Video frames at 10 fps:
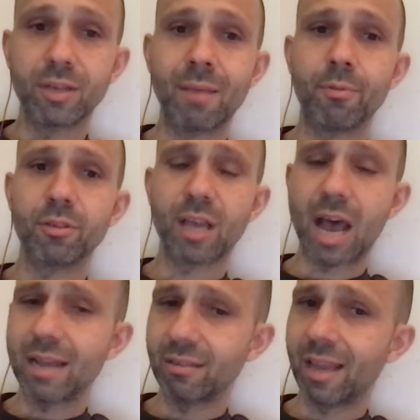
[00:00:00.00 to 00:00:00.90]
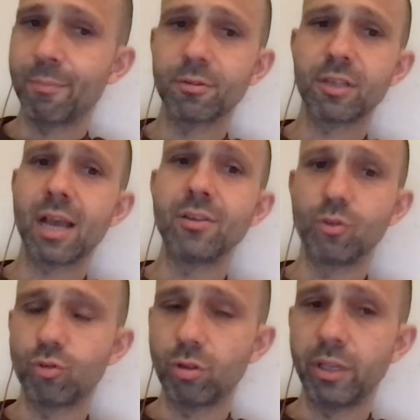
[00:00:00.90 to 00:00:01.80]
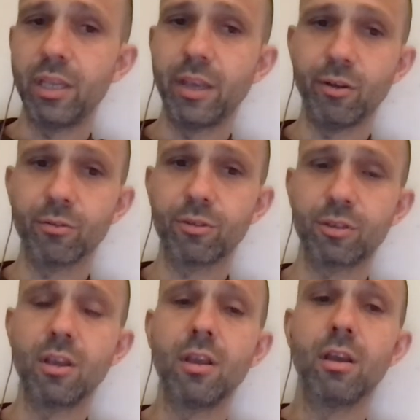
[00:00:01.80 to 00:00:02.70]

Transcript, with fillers: Sample high sample size usually yields